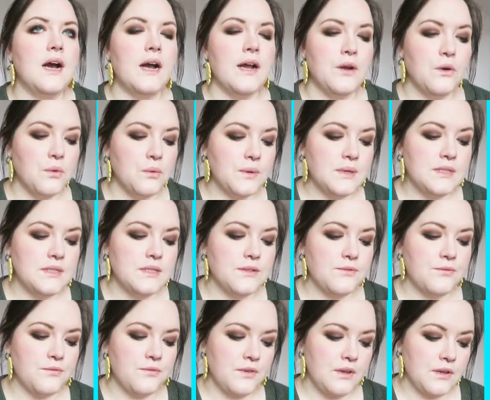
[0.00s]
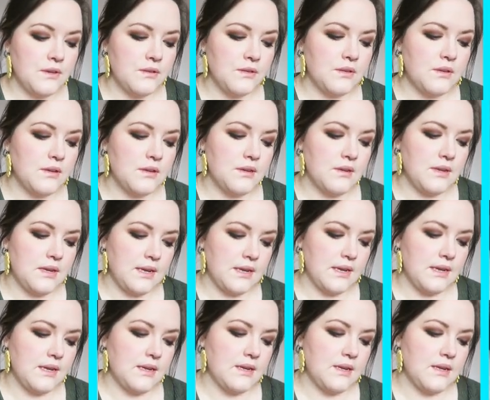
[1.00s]
I always feel
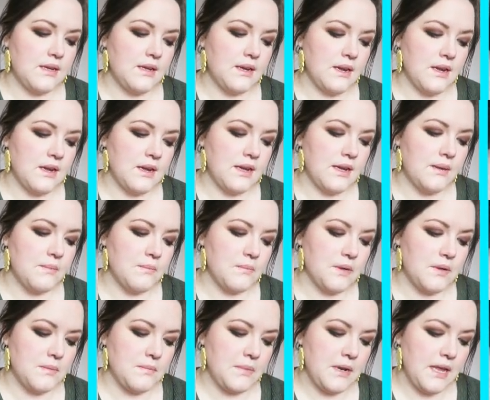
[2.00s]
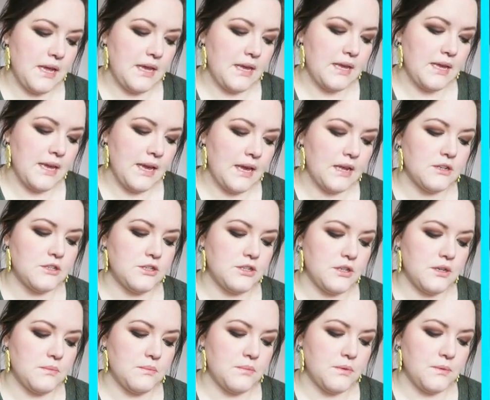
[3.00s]
like I'm playing catch
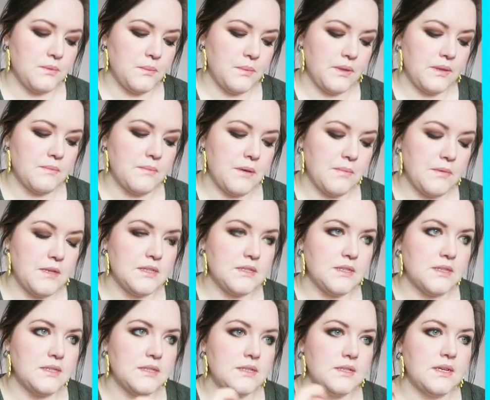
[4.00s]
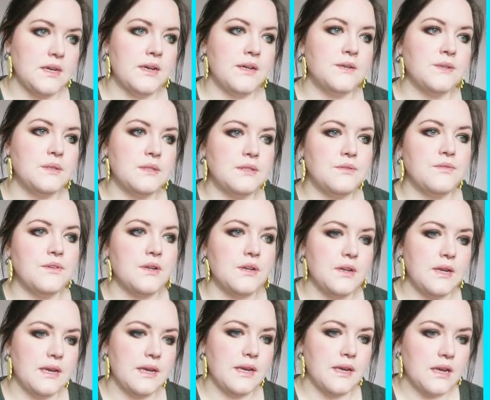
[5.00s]
up with my business. I always feel
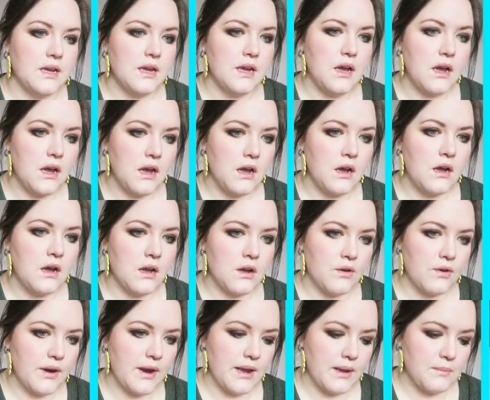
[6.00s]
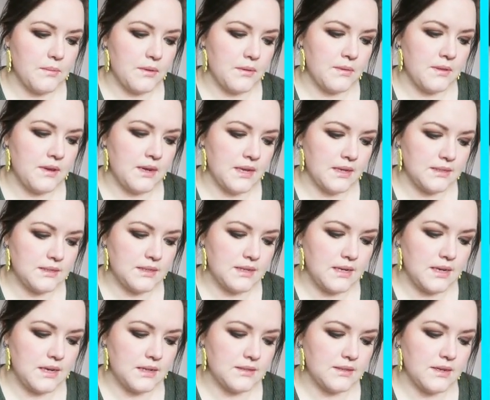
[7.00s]
like, oh crap, the next
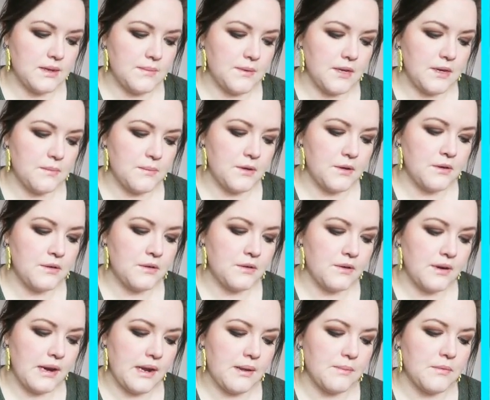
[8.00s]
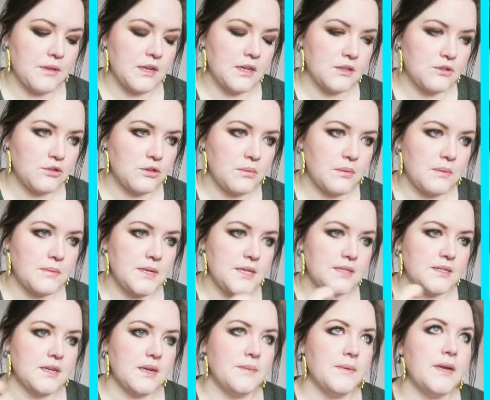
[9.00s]
deadline's coming up. Oh crap, the next shop
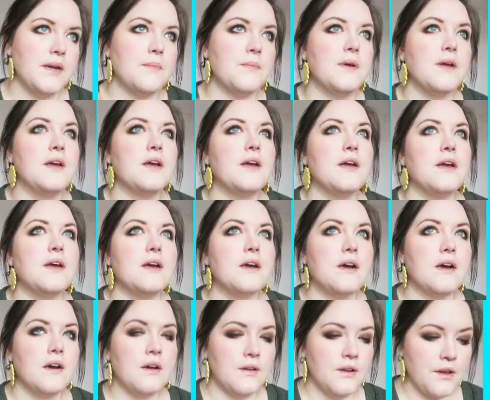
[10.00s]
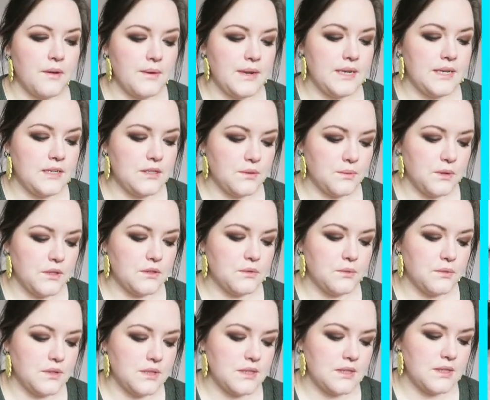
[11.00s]
update's coming up. Oh no, I need to work
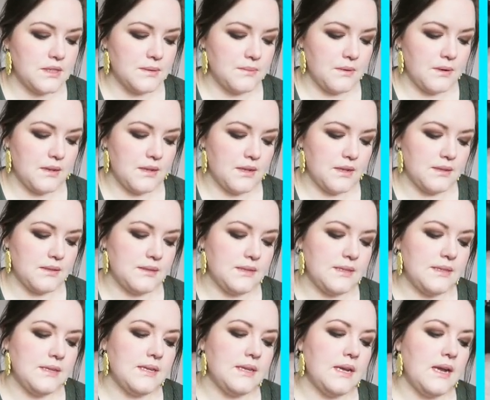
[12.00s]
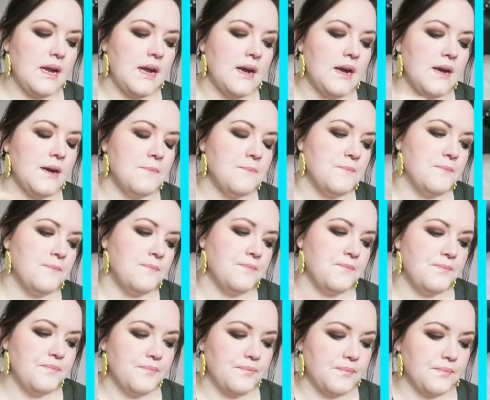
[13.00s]
towards this and blah.
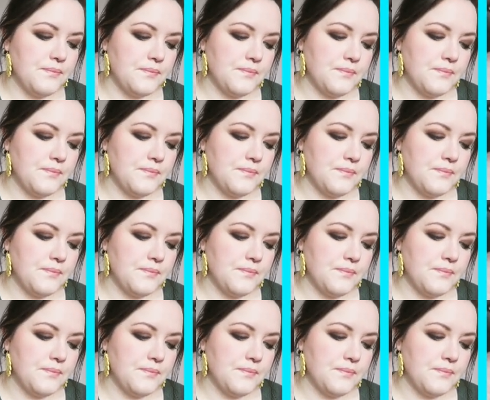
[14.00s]
Um,